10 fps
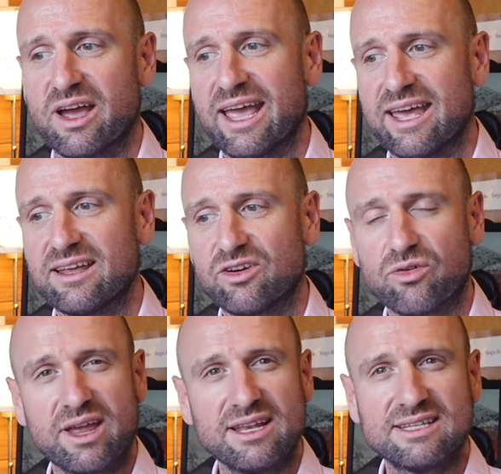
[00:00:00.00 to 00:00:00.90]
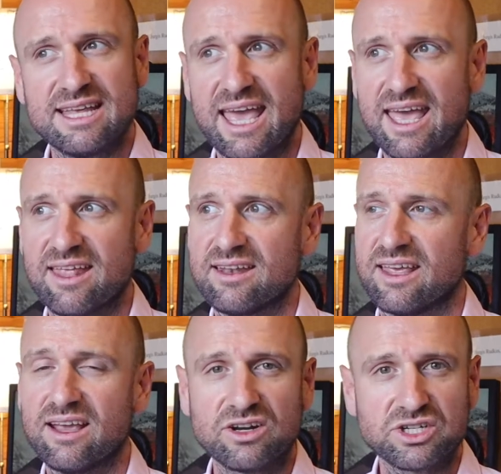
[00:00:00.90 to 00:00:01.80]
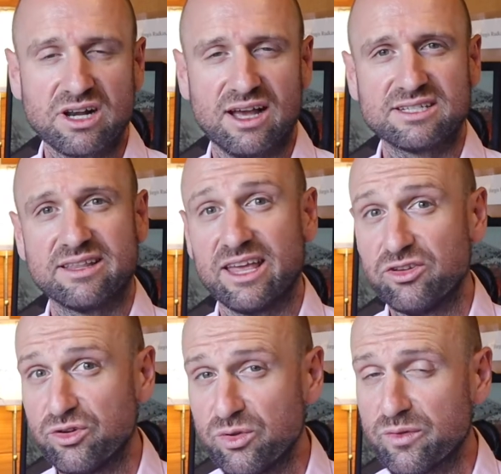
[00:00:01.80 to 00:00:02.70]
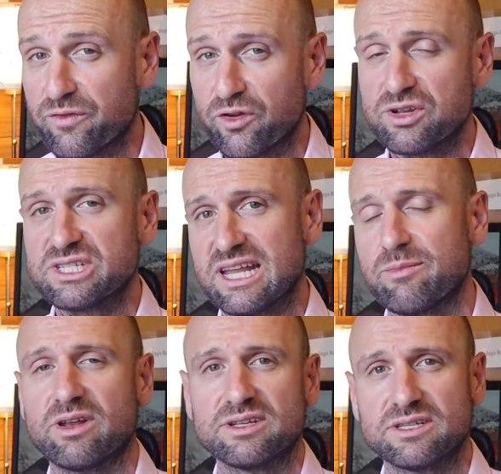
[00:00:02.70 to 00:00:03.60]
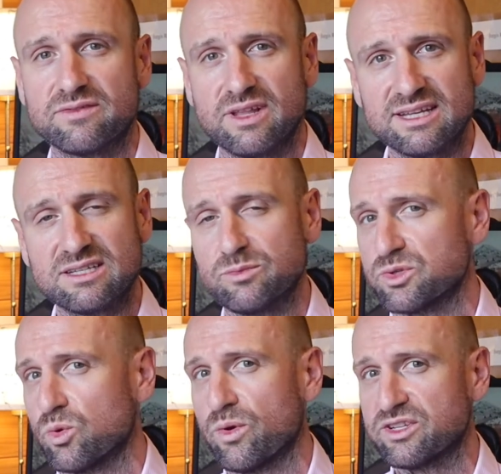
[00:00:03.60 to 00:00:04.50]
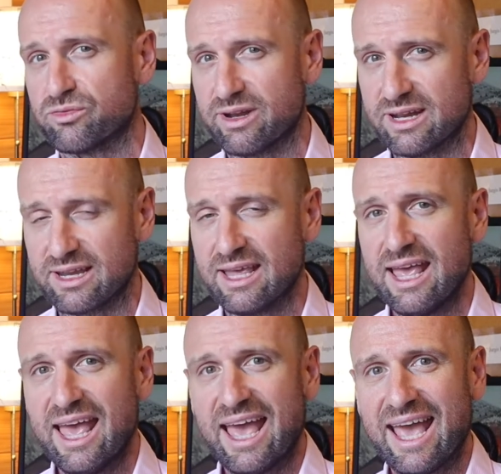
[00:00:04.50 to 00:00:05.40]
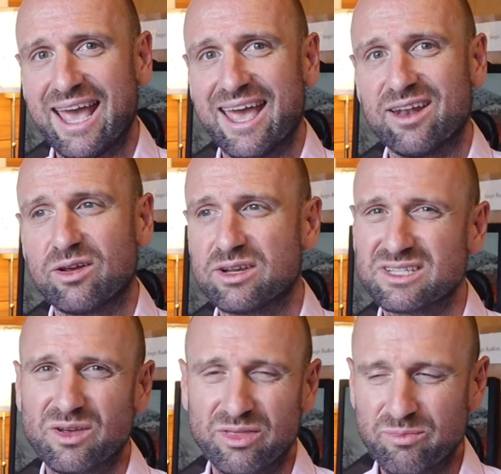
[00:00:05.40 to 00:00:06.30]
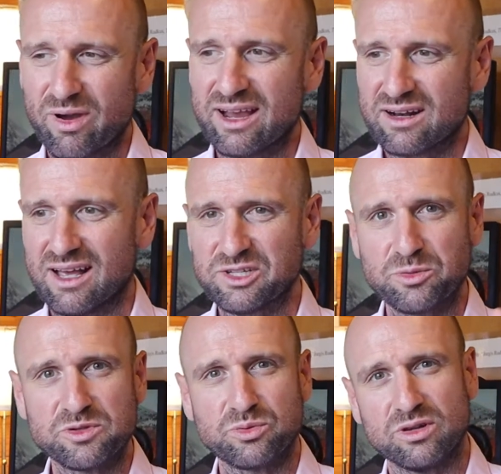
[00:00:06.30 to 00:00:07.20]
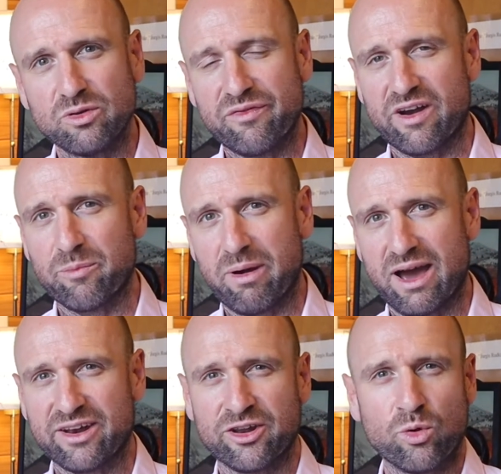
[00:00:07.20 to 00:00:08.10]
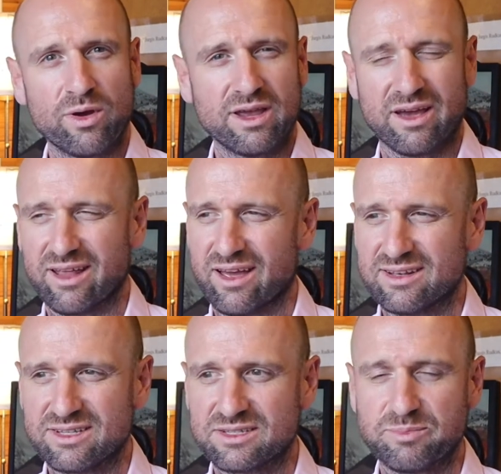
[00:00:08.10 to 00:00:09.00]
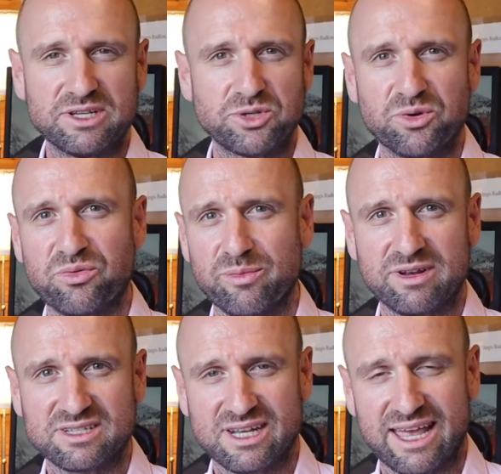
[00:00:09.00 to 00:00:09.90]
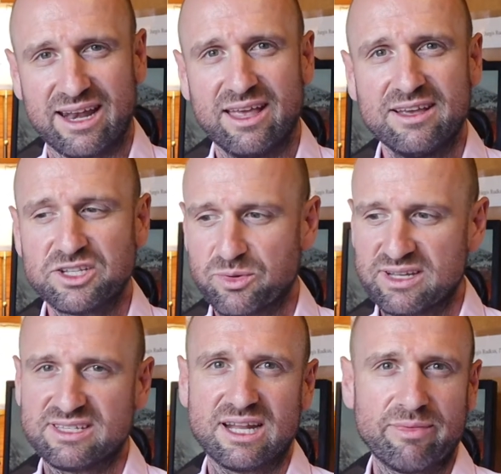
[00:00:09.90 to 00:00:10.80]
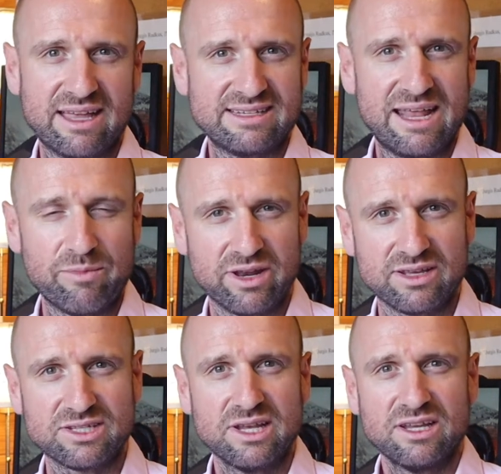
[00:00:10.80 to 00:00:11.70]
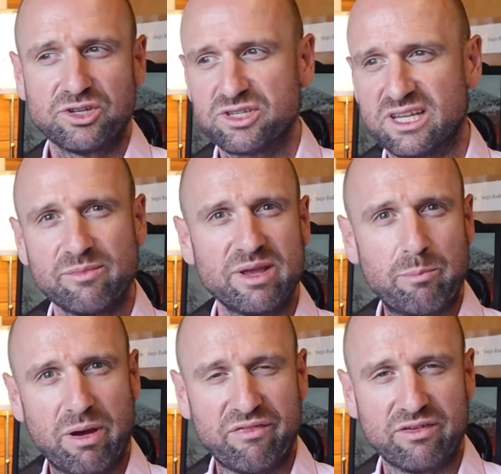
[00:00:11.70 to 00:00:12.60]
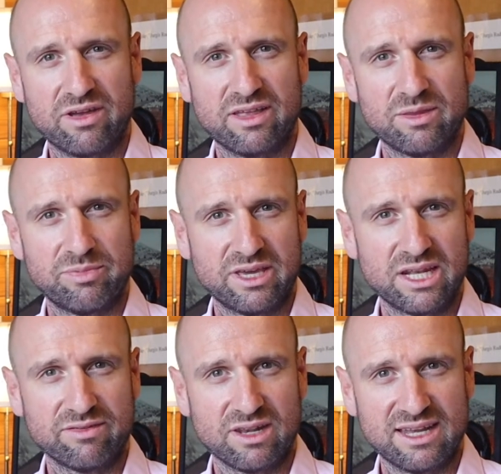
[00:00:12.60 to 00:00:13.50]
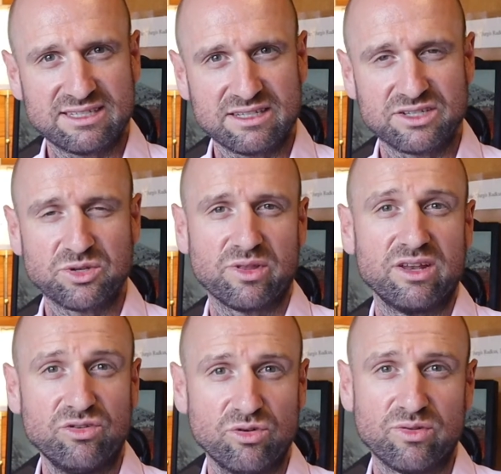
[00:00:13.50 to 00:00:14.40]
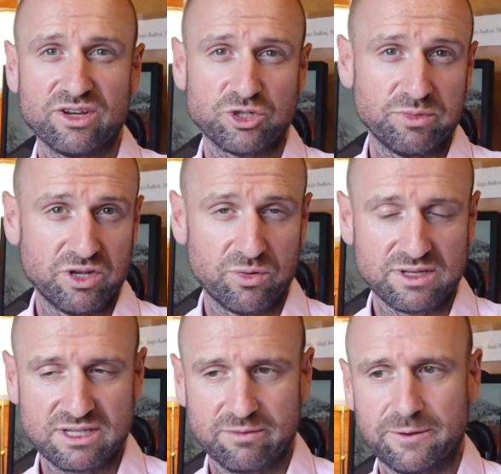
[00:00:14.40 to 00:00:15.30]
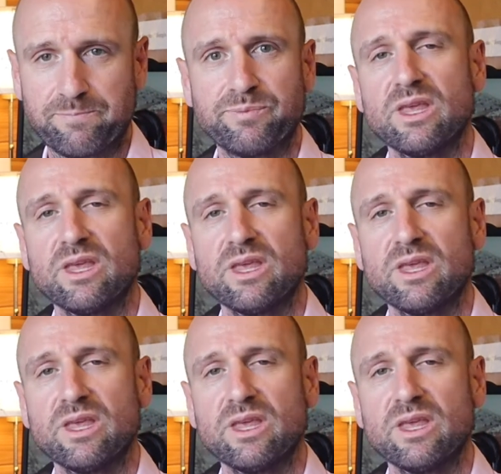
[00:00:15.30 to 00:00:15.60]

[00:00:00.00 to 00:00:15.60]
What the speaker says: I had a grade 10 English class, and they knew the first 10 minutes of the lesson was always reading. And because my classrooms were a little far apart, I'd just be 2 or 3 minutes late. So I set up that 10 minutes just to give me a buffer at the beginning of the lesson, so they knew they should be doing something.